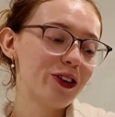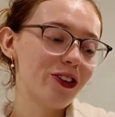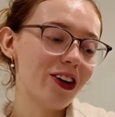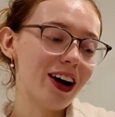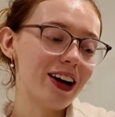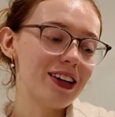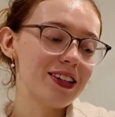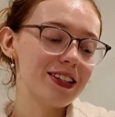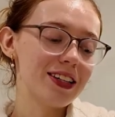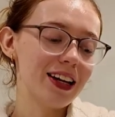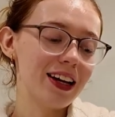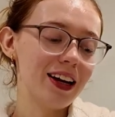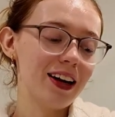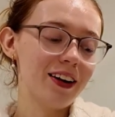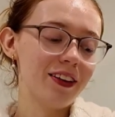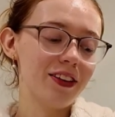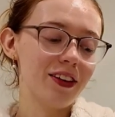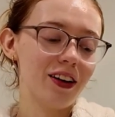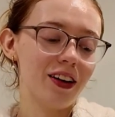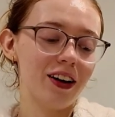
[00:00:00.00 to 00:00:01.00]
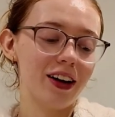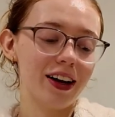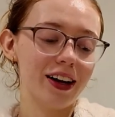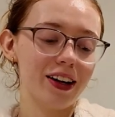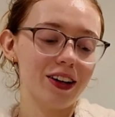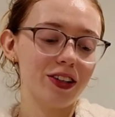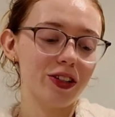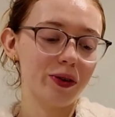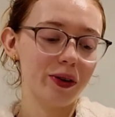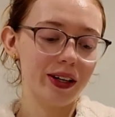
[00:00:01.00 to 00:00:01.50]
all reality, the
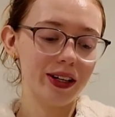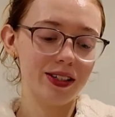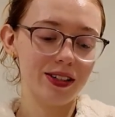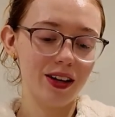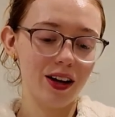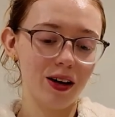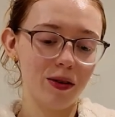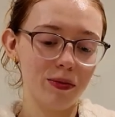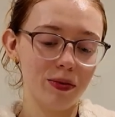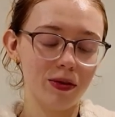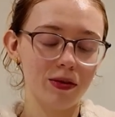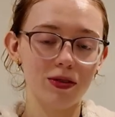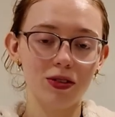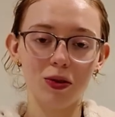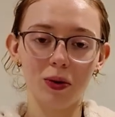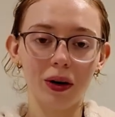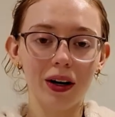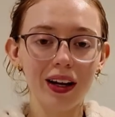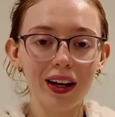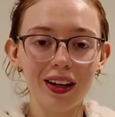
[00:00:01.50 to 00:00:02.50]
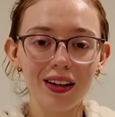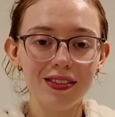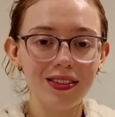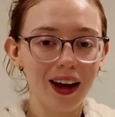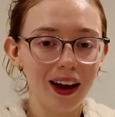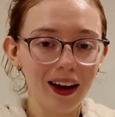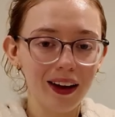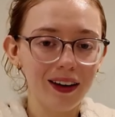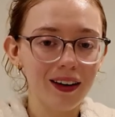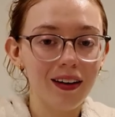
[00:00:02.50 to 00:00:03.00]
like 20-step, 20,
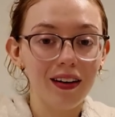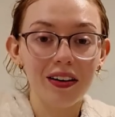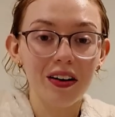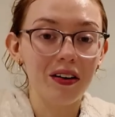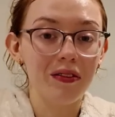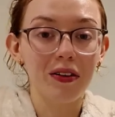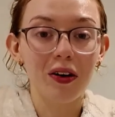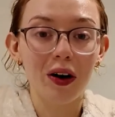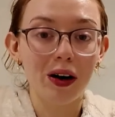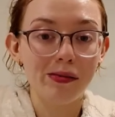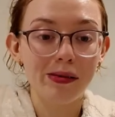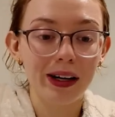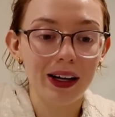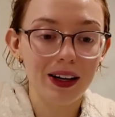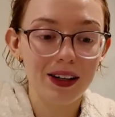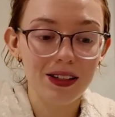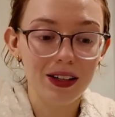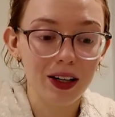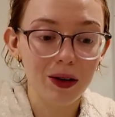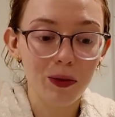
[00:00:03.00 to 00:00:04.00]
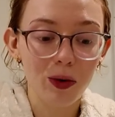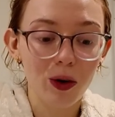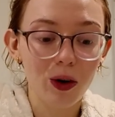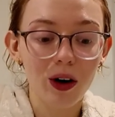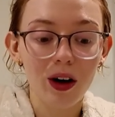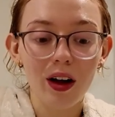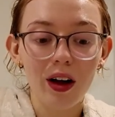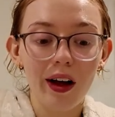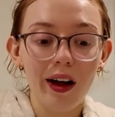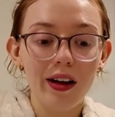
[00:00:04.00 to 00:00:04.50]
10, I don't even know how many it is
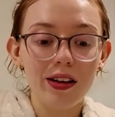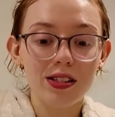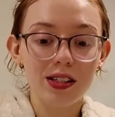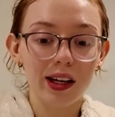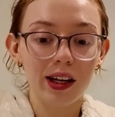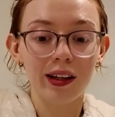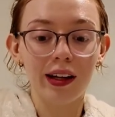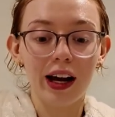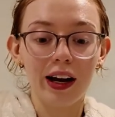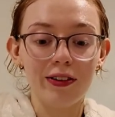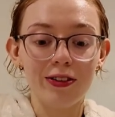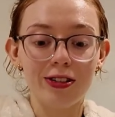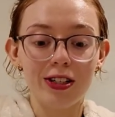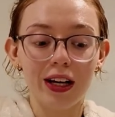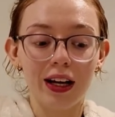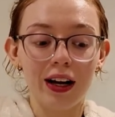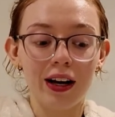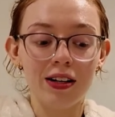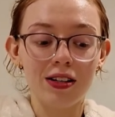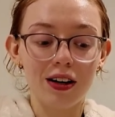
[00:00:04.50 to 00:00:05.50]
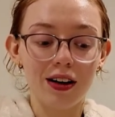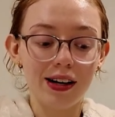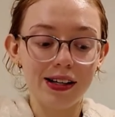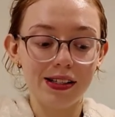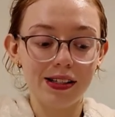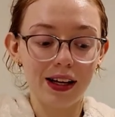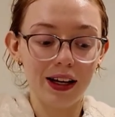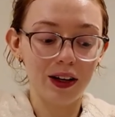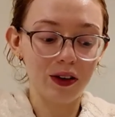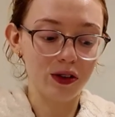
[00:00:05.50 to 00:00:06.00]
anymore, skincare routines I
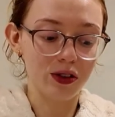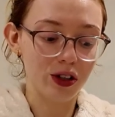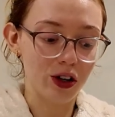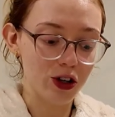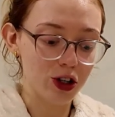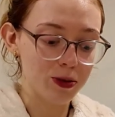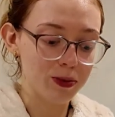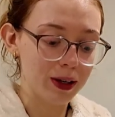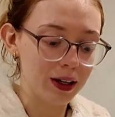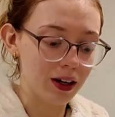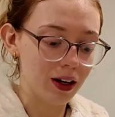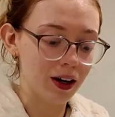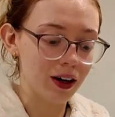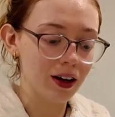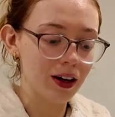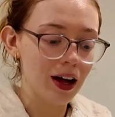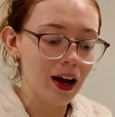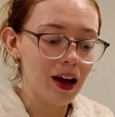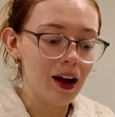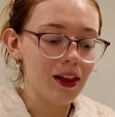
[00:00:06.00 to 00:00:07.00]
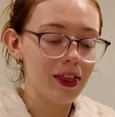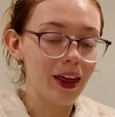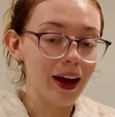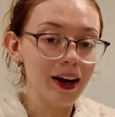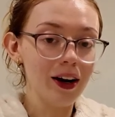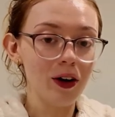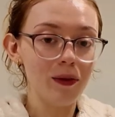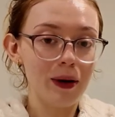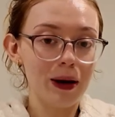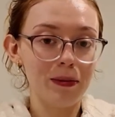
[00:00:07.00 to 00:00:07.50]
see on social media,
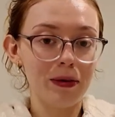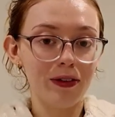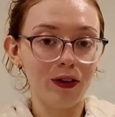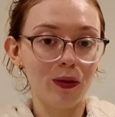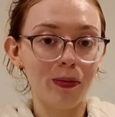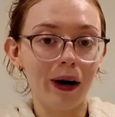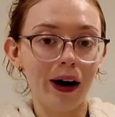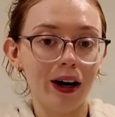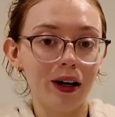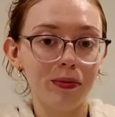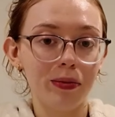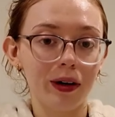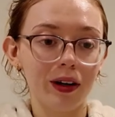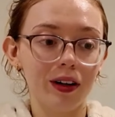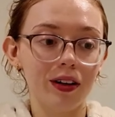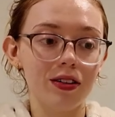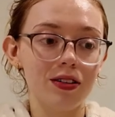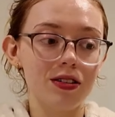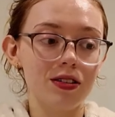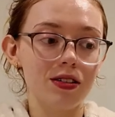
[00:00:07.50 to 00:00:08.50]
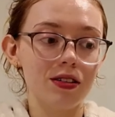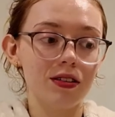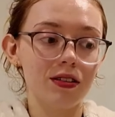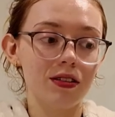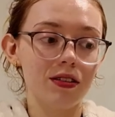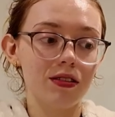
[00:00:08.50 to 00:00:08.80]
they don't make me feel bad because